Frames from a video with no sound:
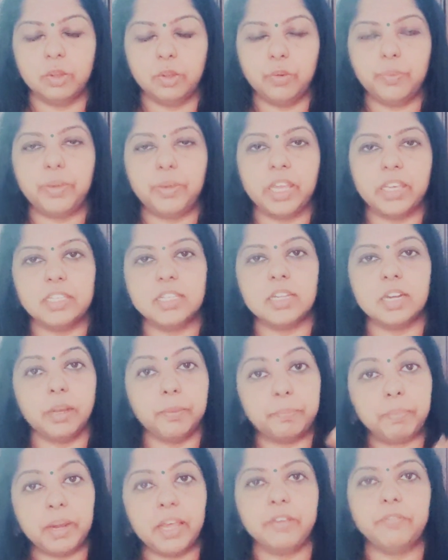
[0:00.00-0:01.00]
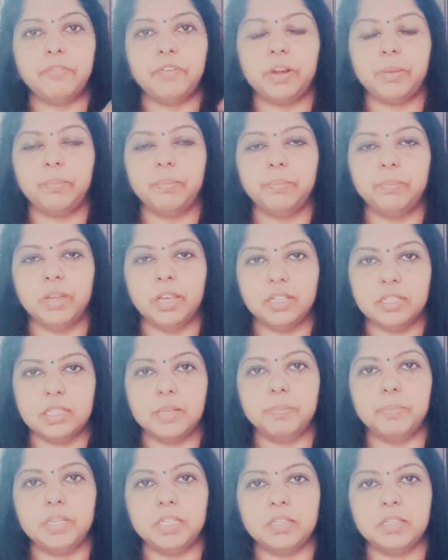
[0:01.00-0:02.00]
you get a reply from
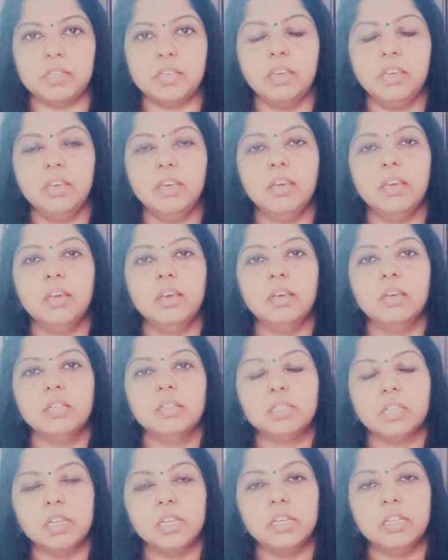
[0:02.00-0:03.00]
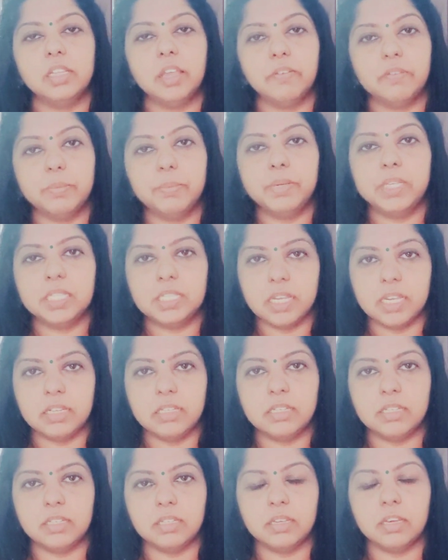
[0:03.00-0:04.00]
Hcpc. They will be
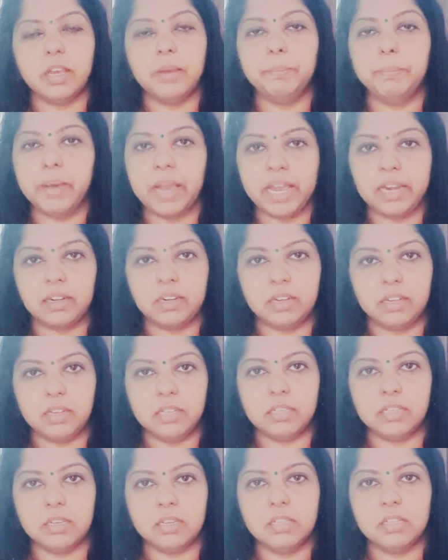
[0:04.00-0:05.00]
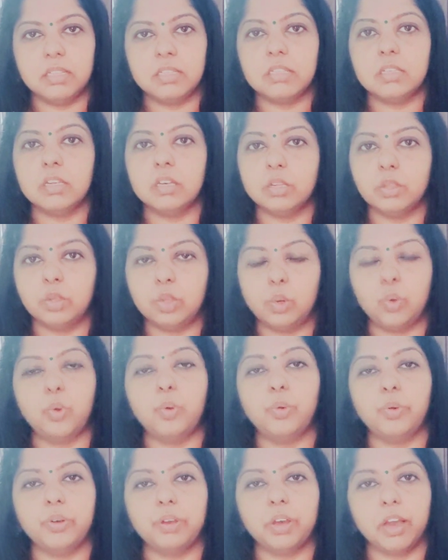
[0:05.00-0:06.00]
sending a bank details
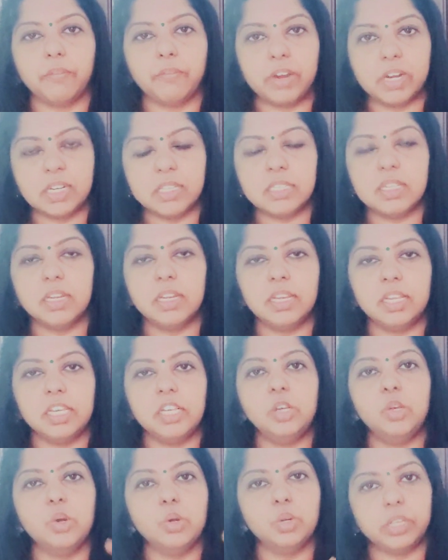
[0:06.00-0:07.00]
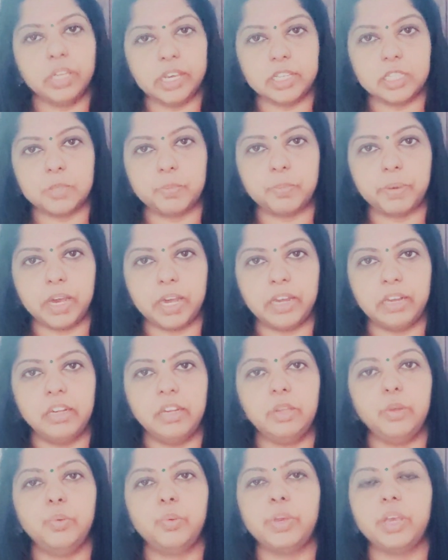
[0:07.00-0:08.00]
through. Once the link got
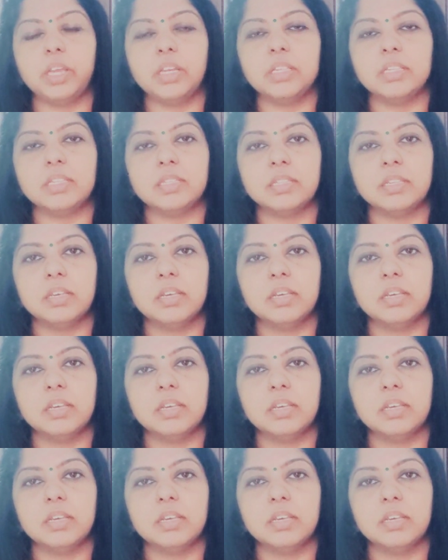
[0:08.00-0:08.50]
expired, you can